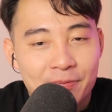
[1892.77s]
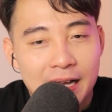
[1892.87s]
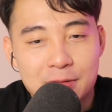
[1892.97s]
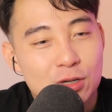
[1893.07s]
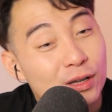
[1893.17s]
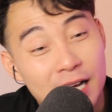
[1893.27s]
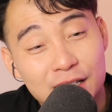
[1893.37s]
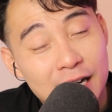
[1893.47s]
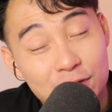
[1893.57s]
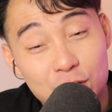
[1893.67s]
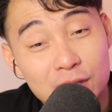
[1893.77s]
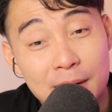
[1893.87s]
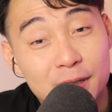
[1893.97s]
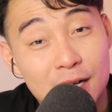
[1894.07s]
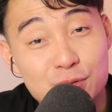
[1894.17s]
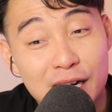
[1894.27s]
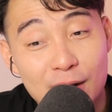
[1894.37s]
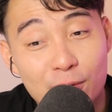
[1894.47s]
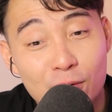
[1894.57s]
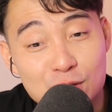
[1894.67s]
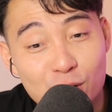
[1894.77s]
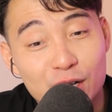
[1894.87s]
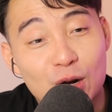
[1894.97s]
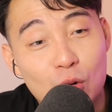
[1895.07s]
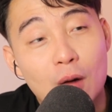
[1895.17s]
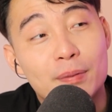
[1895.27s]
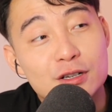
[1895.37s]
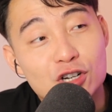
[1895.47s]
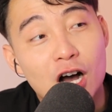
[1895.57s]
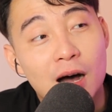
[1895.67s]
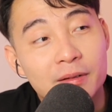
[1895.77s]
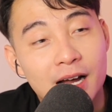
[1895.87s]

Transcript: I'm so glad I didn't have to do that because when I was working a corporate job,